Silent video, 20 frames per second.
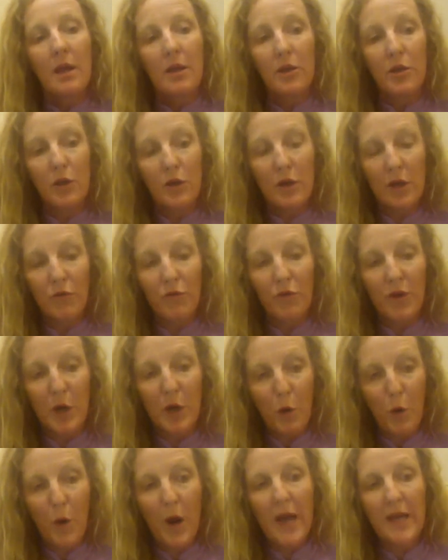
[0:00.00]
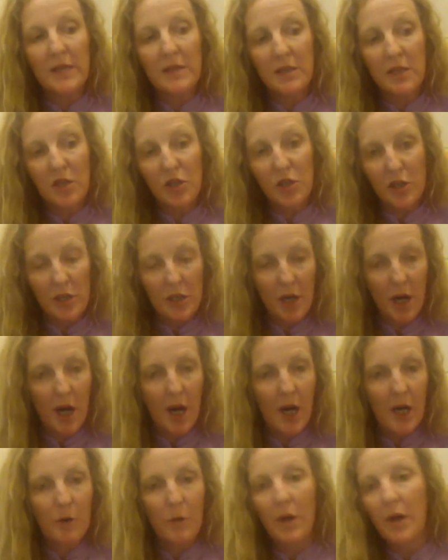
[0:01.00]
You can request a
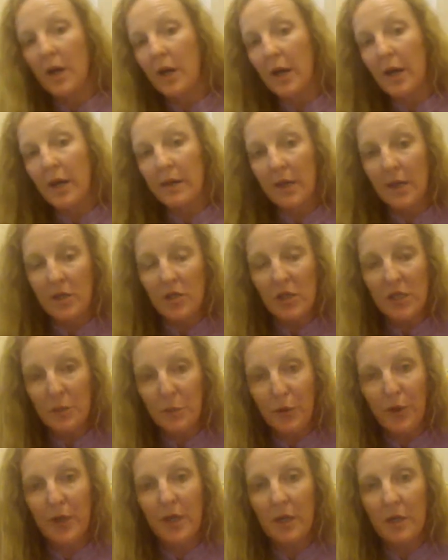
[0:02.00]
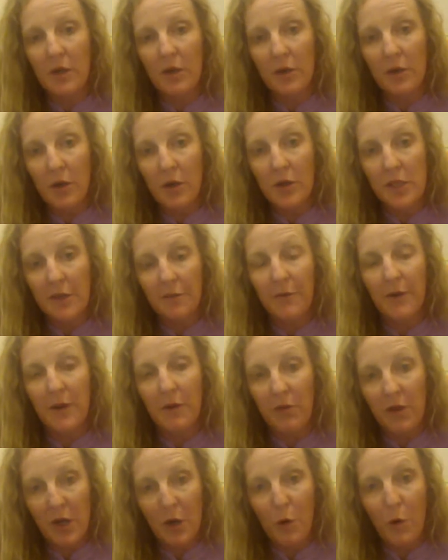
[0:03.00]
Chautauqua and then just put in your notes for the
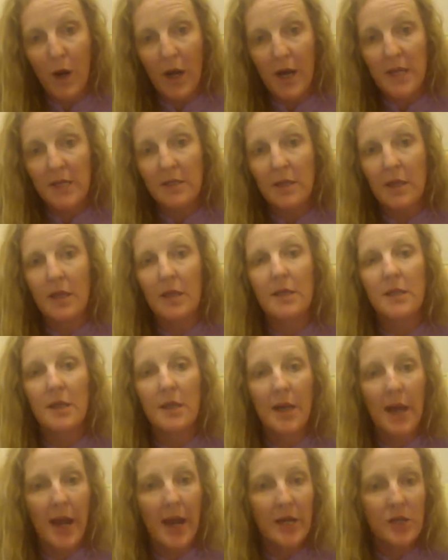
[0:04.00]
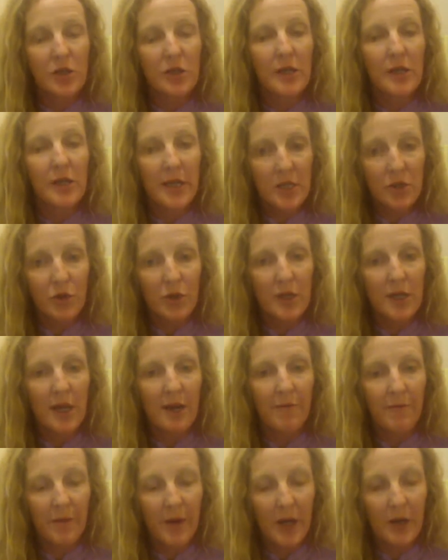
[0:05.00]
request that it's a National History Day
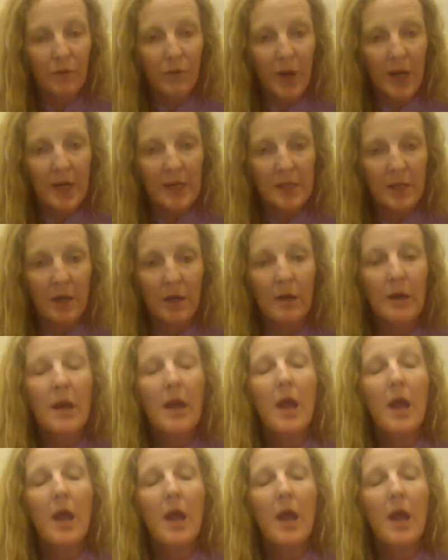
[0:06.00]
fundraiser.